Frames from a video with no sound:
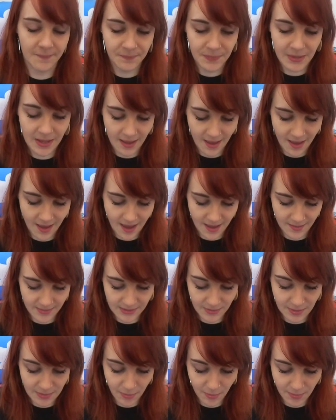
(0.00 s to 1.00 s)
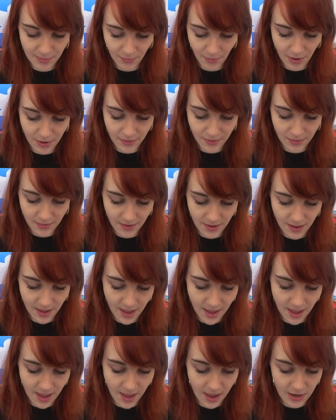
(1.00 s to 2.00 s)
So he bought me one,
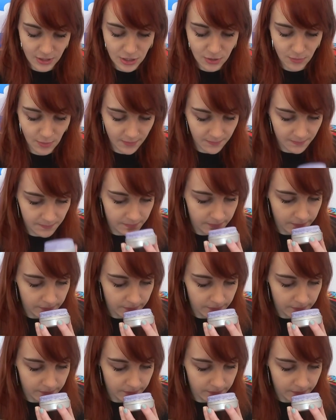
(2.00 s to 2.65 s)
a new one.